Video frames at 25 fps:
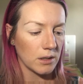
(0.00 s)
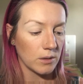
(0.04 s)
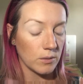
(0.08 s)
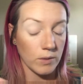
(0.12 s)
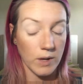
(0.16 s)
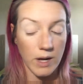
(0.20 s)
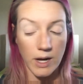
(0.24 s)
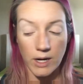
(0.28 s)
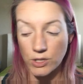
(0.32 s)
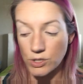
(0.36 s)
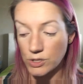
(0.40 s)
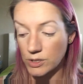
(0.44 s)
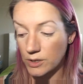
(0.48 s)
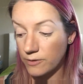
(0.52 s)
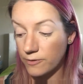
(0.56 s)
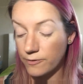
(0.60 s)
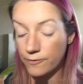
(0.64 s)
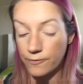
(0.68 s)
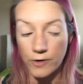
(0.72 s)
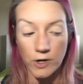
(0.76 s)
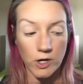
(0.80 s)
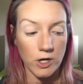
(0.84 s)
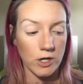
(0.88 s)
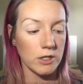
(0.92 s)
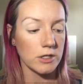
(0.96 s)
well actually
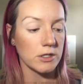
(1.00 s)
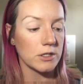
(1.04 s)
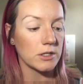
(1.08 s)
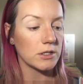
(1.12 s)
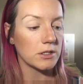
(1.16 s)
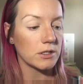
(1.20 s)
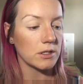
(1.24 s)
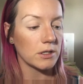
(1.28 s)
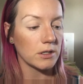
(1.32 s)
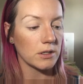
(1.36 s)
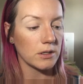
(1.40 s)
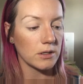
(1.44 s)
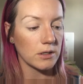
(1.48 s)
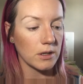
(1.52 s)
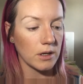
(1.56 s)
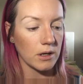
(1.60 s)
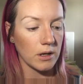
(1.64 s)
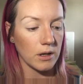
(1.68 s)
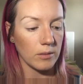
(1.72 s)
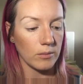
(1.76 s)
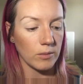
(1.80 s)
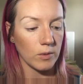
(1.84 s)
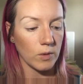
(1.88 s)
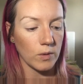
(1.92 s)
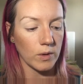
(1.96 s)
first
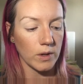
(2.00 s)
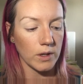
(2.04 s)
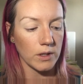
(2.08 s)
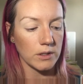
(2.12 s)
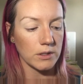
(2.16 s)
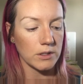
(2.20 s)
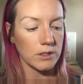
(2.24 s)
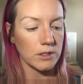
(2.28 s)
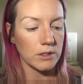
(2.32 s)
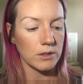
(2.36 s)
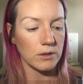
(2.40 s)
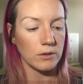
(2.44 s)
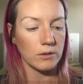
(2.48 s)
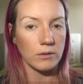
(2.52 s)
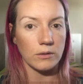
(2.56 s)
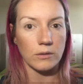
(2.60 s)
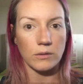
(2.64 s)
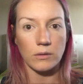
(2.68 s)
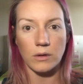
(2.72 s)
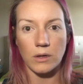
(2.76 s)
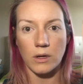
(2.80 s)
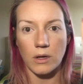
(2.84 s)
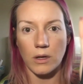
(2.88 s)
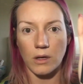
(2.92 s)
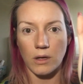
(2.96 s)
I'm going to
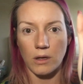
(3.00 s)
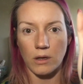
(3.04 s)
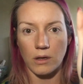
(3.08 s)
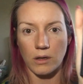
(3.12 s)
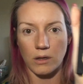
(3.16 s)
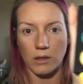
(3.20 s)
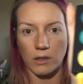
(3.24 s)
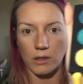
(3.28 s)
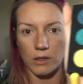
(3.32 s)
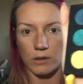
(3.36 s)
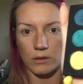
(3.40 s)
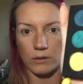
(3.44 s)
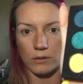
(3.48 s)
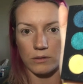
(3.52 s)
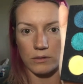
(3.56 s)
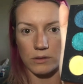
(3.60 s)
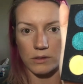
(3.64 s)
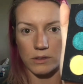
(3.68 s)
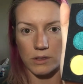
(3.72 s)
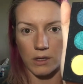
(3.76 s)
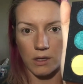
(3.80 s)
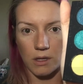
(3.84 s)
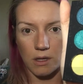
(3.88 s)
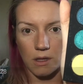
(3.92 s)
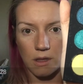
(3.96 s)

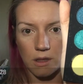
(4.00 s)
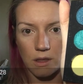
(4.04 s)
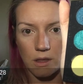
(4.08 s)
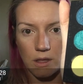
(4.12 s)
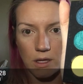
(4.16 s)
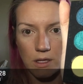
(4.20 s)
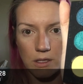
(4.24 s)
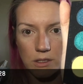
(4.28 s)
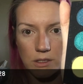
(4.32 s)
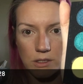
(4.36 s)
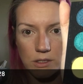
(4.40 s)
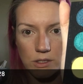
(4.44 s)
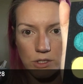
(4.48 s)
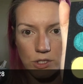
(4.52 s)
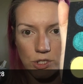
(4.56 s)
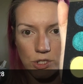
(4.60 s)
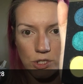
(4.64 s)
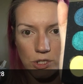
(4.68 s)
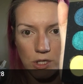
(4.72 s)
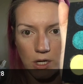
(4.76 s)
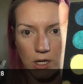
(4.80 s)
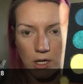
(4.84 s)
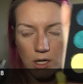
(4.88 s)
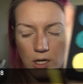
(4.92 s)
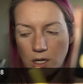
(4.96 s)
use this
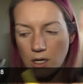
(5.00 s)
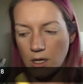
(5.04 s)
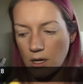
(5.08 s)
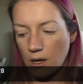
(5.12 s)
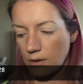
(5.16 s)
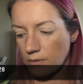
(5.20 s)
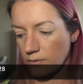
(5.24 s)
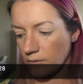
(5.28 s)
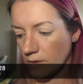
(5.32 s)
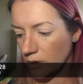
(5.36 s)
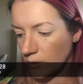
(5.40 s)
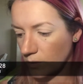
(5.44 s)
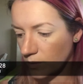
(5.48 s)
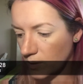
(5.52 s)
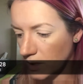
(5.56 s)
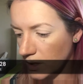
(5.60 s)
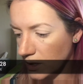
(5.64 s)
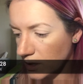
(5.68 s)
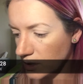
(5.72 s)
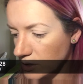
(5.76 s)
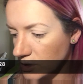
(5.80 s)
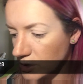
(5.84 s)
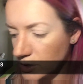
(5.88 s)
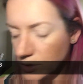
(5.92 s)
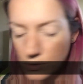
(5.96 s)
shade
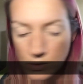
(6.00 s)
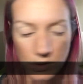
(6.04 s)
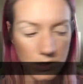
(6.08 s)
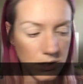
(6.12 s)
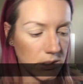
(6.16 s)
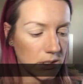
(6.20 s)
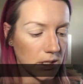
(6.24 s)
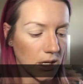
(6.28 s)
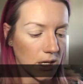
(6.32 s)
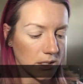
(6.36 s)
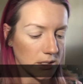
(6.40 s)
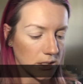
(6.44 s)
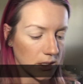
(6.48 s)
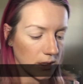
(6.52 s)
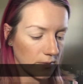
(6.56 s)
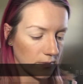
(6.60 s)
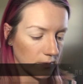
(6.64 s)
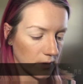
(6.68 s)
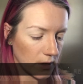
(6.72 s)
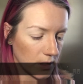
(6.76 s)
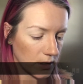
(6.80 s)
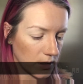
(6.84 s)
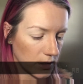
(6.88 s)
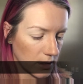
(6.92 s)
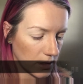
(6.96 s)
everywhere to set
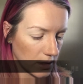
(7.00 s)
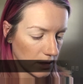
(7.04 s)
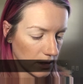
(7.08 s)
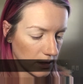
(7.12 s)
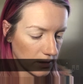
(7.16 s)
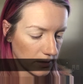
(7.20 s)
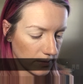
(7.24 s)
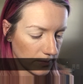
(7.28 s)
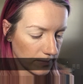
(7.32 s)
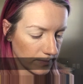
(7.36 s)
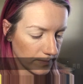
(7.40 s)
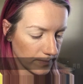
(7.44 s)
everything.